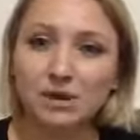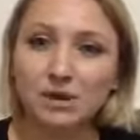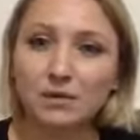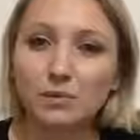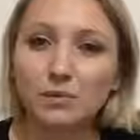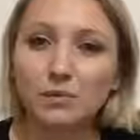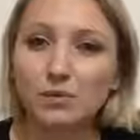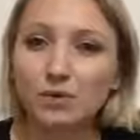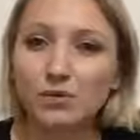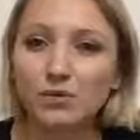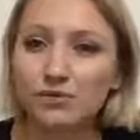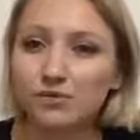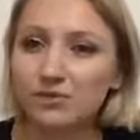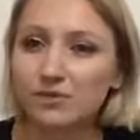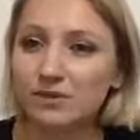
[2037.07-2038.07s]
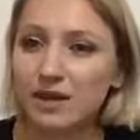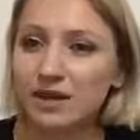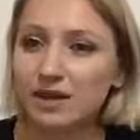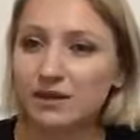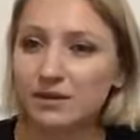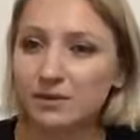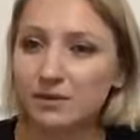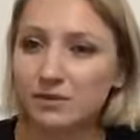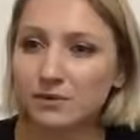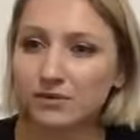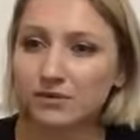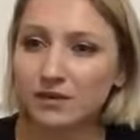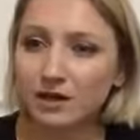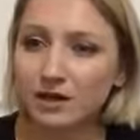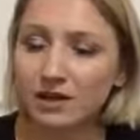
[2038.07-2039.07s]
Like, we'll go through that and we'll
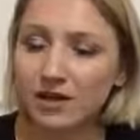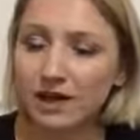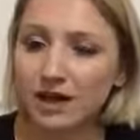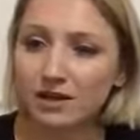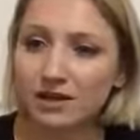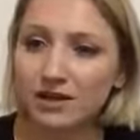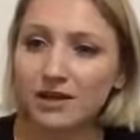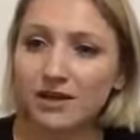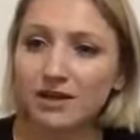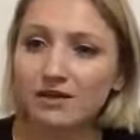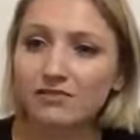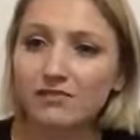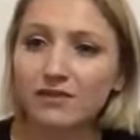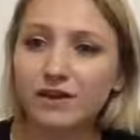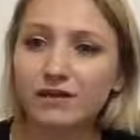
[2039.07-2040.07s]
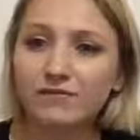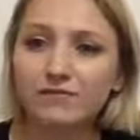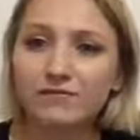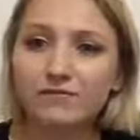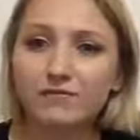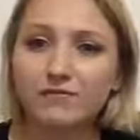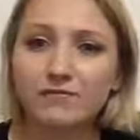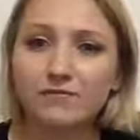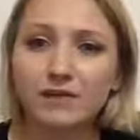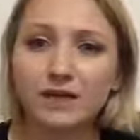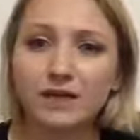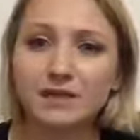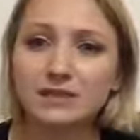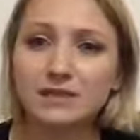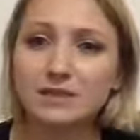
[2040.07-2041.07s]
figure it out. And if
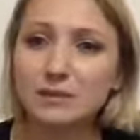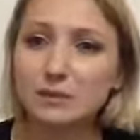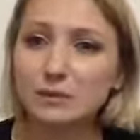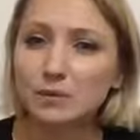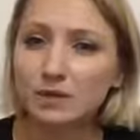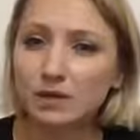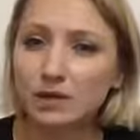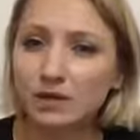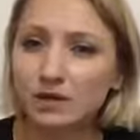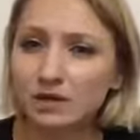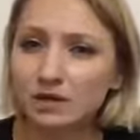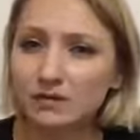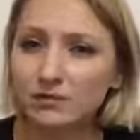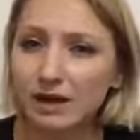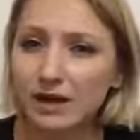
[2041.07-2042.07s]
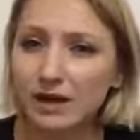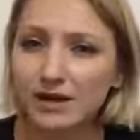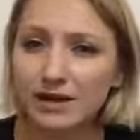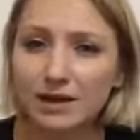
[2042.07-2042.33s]
it doesn't work right